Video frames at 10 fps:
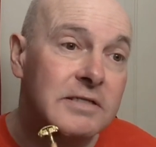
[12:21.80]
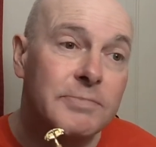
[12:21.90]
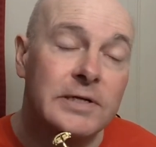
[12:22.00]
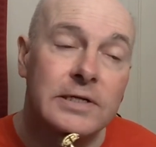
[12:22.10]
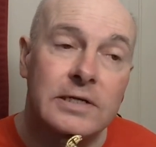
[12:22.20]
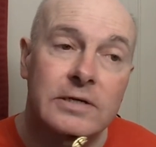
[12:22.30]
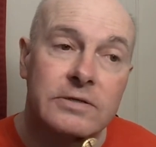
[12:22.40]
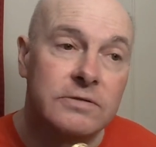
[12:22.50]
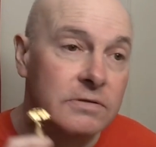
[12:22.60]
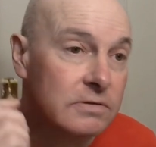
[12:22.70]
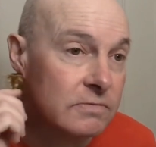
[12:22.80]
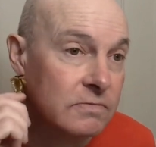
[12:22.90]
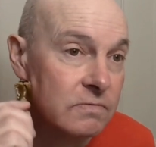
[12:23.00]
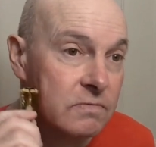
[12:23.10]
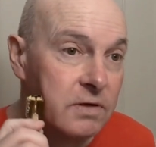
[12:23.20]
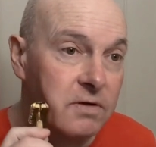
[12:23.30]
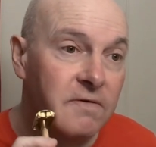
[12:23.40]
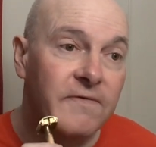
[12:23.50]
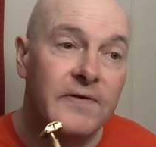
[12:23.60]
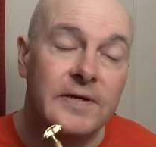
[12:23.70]
depending on what
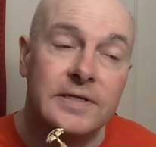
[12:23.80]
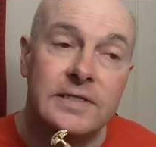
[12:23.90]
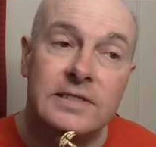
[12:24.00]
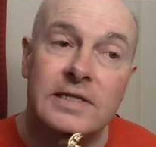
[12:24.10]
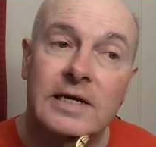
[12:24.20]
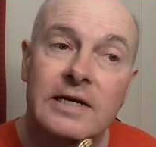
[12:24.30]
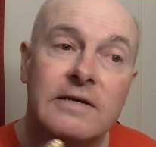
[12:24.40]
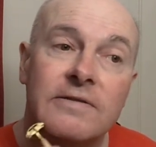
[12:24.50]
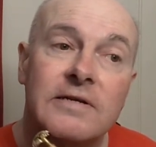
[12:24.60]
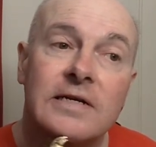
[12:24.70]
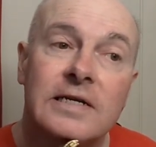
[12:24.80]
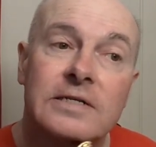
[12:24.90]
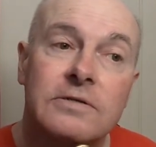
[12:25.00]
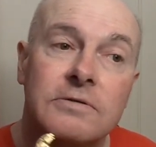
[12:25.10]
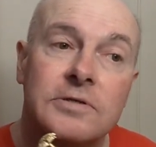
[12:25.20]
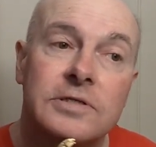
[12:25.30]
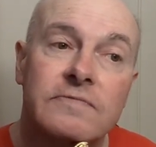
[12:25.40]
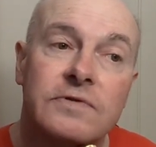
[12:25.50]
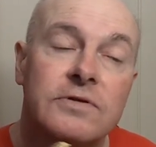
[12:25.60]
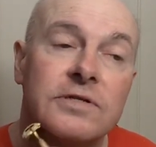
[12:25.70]
your face is like, the contours
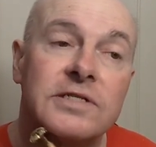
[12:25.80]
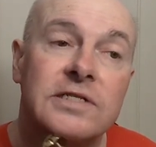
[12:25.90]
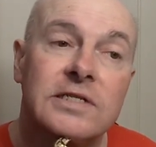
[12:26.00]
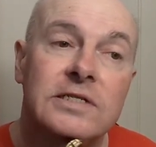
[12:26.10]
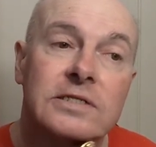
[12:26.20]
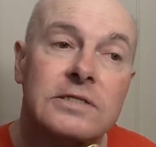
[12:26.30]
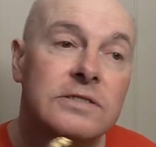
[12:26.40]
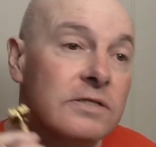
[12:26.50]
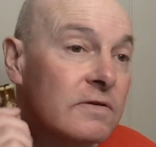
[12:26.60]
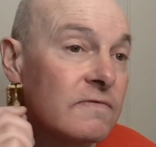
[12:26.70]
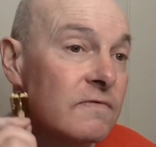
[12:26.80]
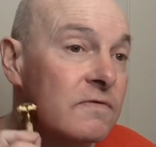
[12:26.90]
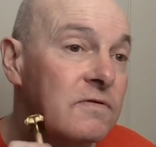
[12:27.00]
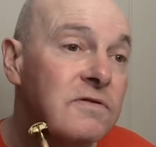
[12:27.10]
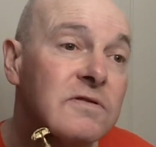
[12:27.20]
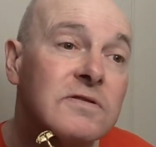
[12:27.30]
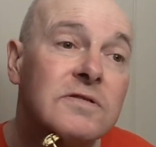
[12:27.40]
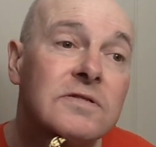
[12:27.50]
of your skin, and so forth.